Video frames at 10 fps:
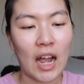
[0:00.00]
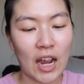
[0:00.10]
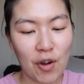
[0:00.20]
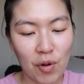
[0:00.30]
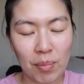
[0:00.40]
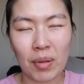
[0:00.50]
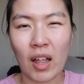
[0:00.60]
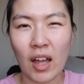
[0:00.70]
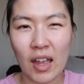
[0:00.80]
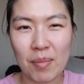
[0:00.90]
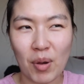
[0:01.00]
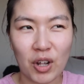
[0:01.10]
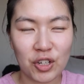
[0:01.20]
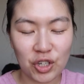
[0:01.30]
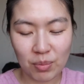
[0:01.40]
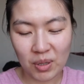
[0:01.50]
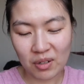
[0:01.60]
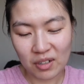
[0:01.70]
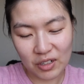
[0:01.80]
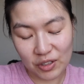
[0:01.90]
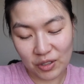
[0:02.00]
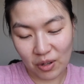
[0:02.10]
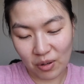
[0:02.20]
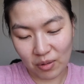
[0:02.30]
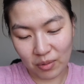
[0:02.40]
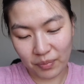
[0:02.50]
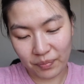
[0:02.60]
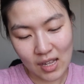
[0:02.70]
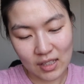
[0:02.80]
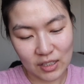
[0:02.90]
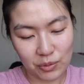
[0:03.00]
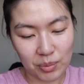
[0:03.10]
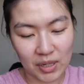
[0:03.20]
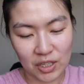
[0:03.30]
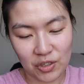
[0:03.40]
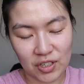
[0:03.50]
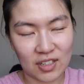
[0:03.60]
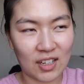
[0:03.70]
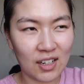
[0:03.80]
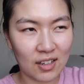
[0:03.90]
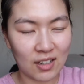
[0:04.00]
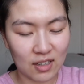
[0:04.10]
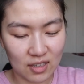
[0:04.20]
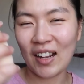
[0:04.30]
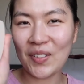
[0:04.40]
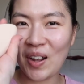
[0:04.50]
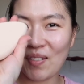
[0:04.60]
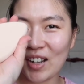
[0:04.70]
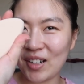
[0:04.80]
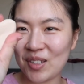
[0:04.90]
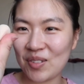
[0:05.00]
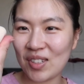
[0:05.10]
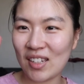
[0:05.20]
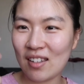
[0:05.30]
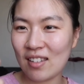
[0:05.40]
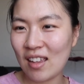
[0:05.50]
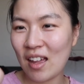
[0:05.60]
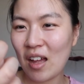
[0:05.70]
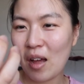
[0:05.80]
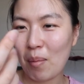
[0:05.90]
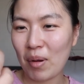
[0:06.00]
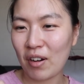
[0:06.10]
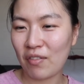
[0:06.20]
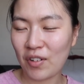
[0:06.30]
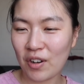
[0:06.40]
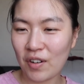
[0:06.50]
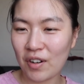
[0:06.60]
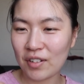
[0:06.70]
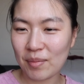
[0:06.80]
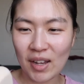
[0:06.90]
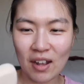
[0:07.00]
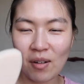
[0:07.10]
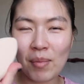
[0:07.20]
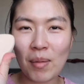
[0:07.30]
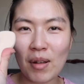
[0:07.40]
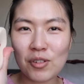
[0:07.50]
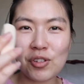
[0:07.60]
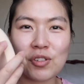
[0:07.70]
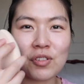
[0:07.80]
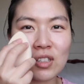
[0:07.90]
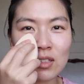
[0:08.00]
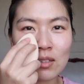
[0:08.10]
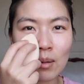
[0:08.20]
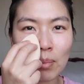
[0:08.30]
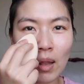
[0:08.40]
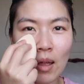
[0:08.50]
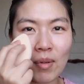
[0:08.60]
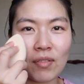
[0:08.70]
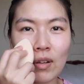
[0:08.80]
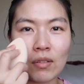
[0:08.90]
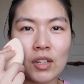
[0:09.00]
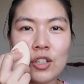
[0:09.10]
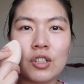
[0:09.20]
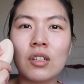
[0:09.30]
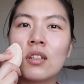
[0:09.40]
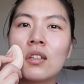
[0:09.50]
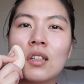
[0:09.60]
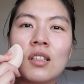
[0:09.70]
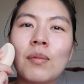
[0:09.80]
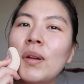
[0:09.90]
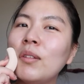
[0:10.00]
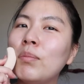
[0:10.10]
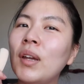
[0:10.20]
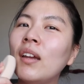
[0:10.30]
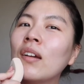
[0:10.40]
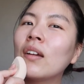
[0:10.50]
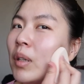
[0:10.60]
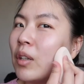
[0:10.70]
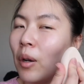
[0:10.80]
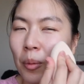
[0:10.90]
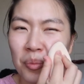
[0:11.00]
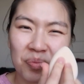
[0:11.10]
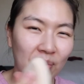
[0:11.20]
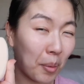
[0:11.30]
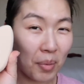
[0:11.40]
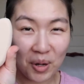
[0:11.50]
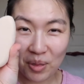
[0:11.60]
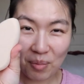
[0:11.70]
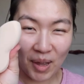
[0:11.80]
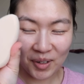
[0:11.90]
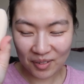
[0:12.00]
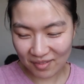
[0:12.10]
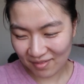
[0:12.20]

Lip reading: I don't apply body shimmer, so this will be interesting. I don't know how I'm gonna use this, but I'll figure something out. Maybe I'll just use this to apply my foundation. It's a bit big, but you know, bigger the better.